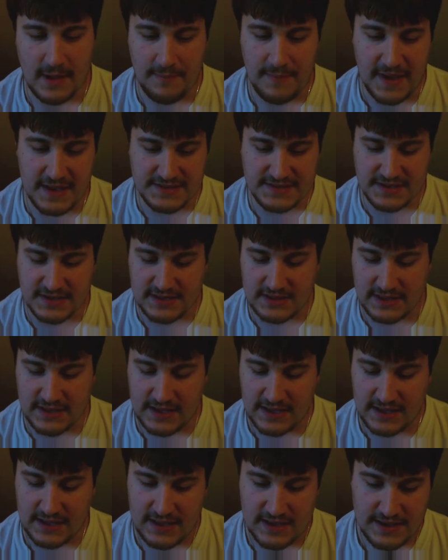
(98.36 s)

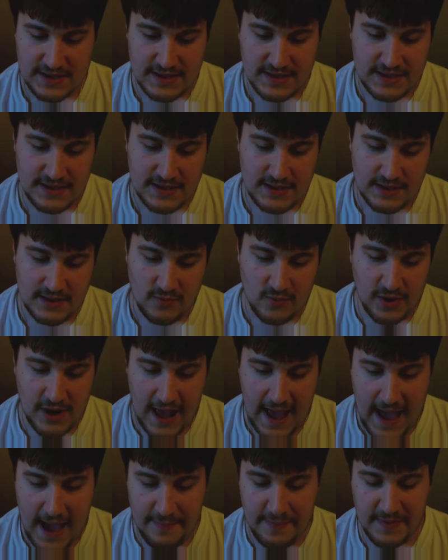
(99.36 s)
basically, what
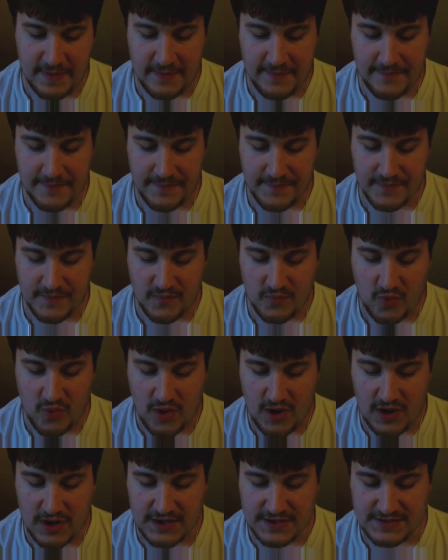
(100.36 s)
happened
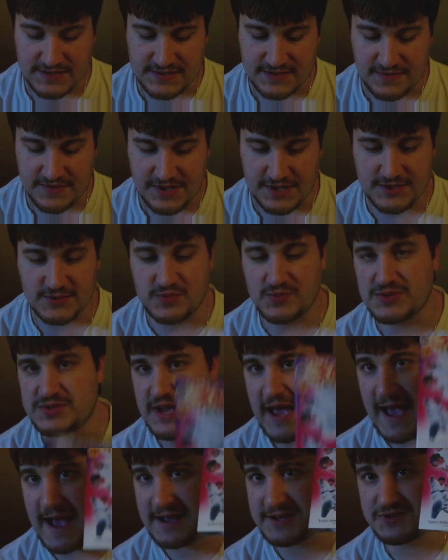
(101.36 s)
was this
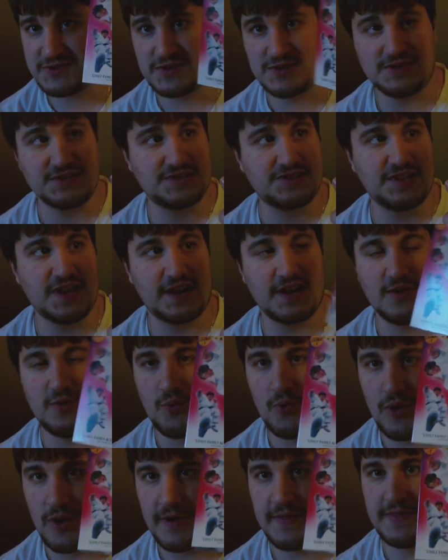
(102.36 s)
was actually the
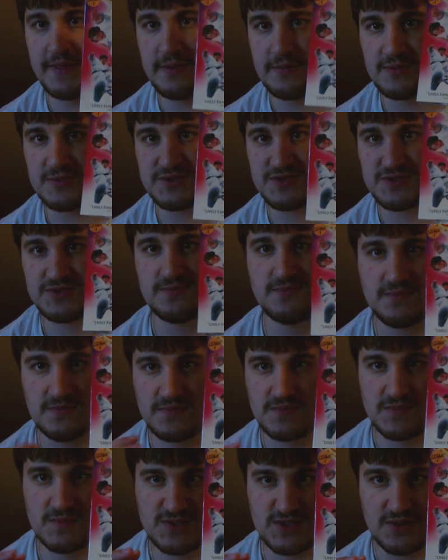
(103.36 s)
second one that was
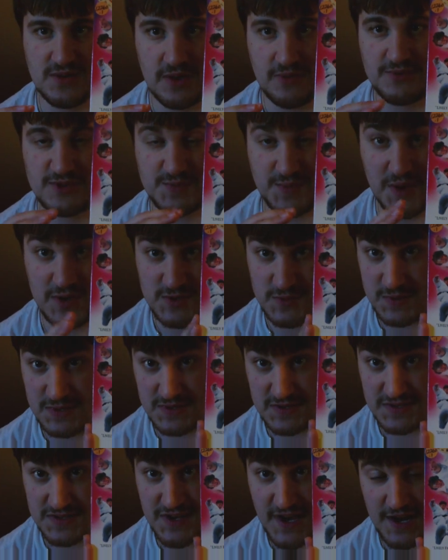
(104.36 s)
it was supposed to be
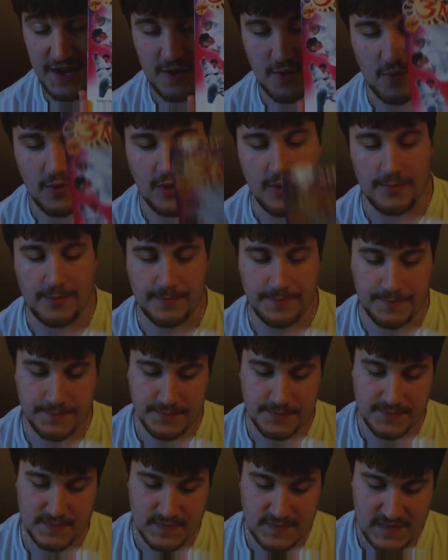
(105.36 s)
the second one.
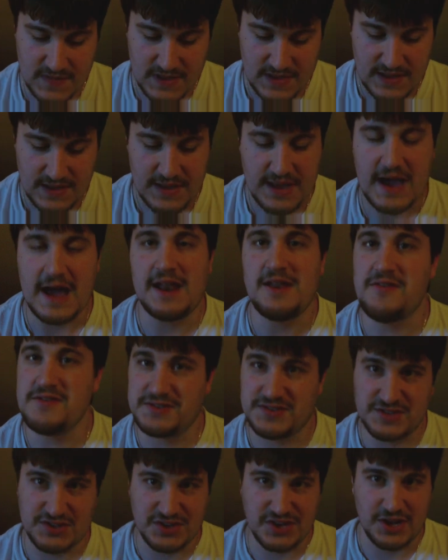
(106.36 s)
I know
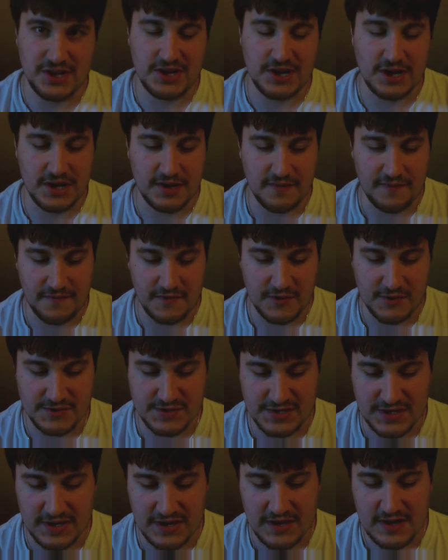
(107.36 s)
this is going to get
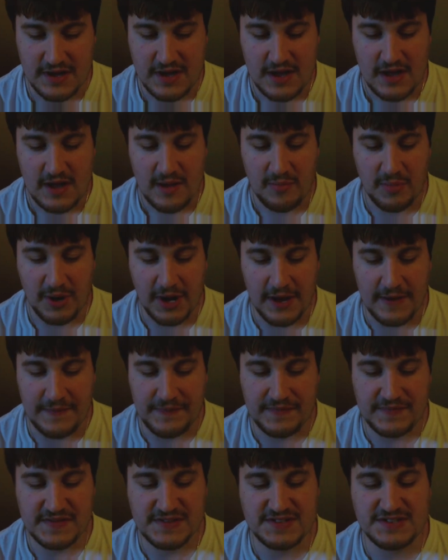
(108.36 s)
confusing, but
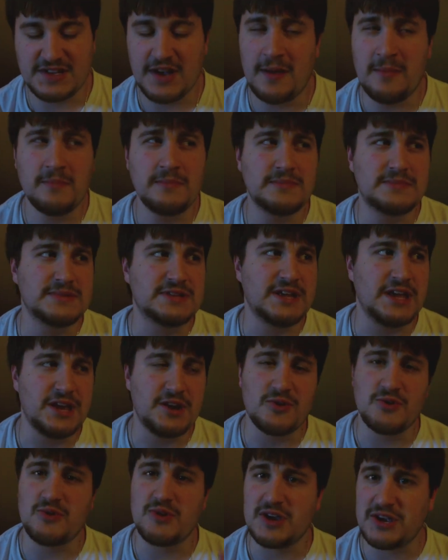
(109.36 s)
some
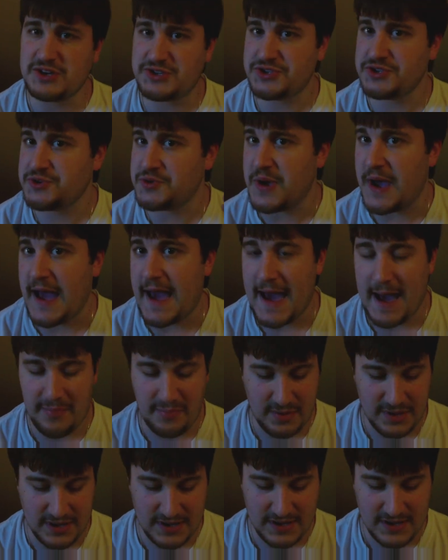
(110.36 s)
legal issue
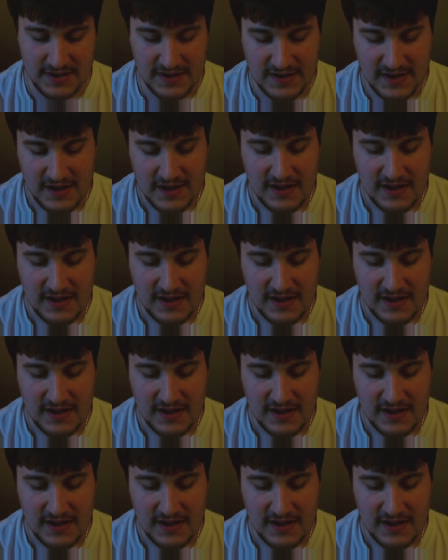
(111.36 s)
happened